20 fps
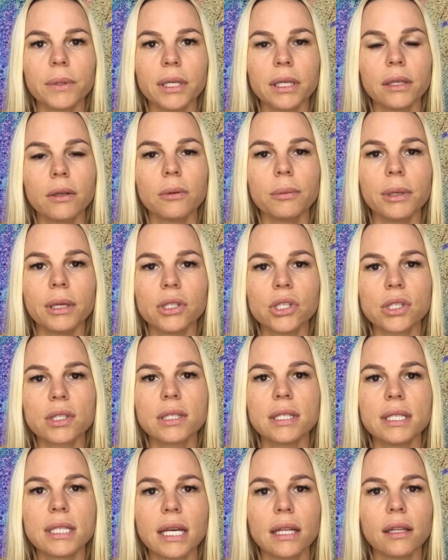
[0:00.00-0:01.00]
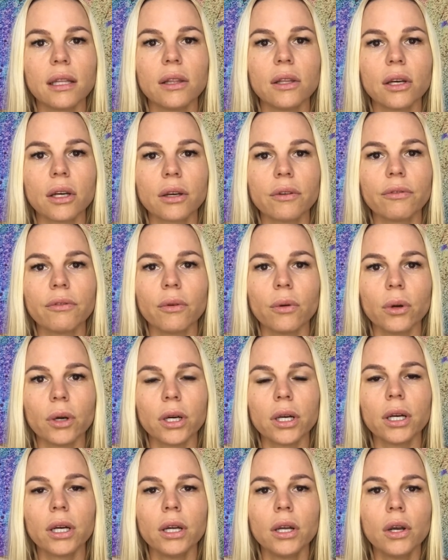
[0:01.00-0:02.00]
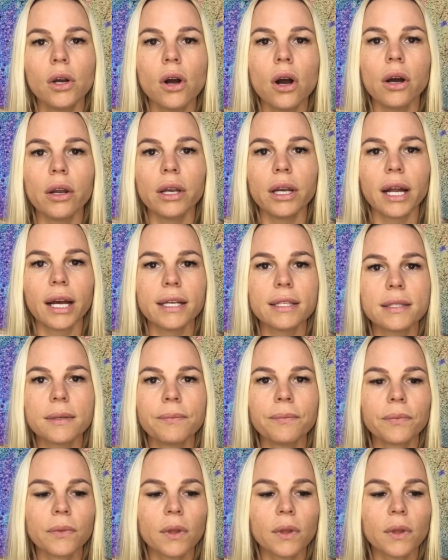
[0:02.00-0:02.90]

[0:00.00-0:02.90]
but it'll be just a daily look for hooded eyes.